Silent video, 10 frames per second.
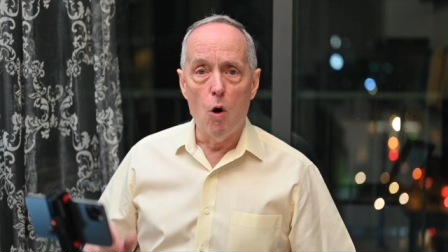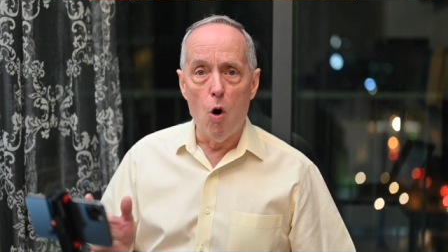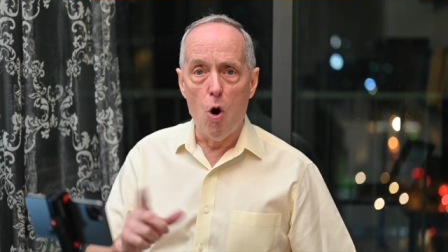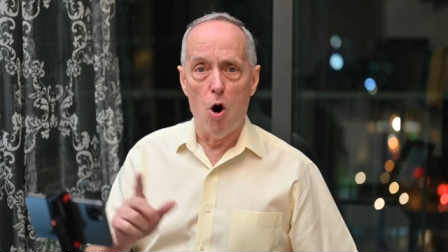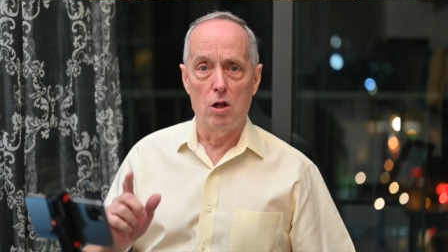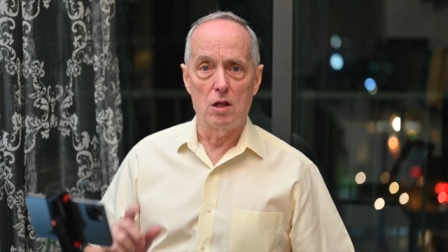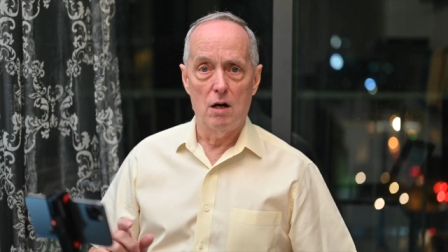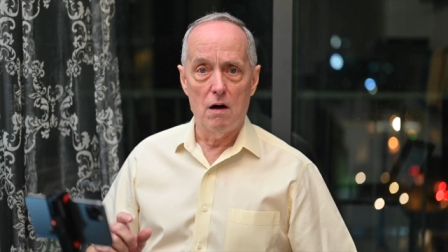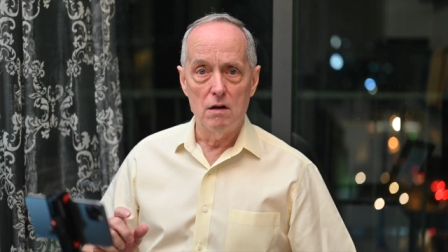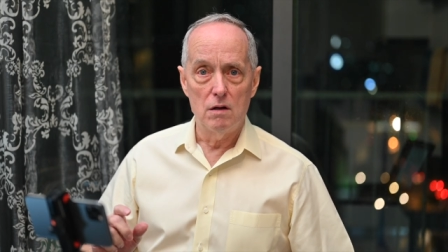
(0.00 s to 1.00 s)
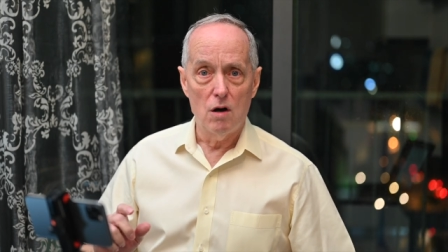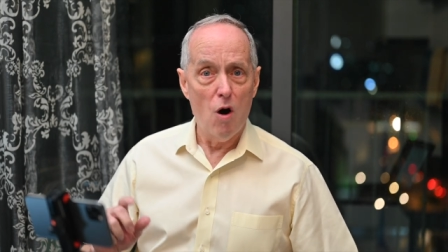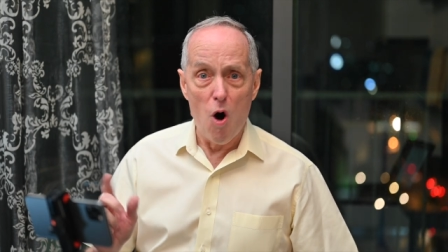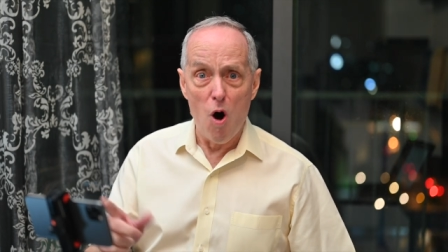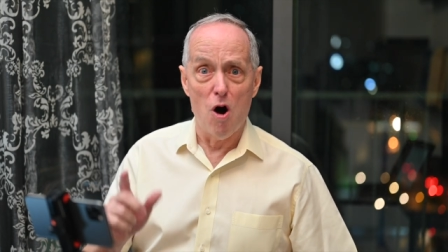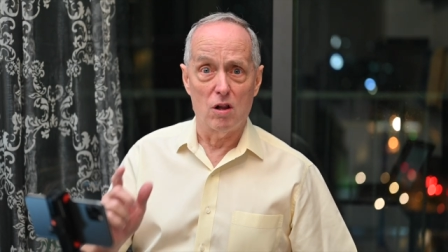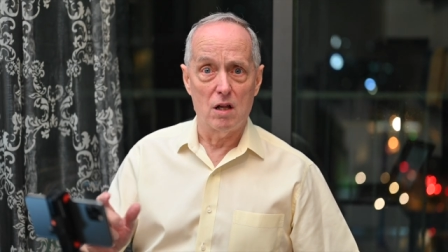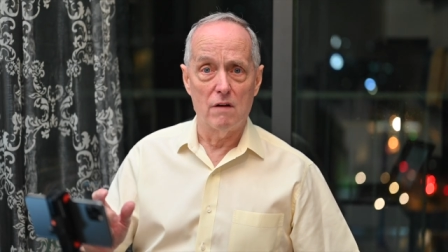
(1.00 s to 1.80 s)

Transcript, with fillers: All, all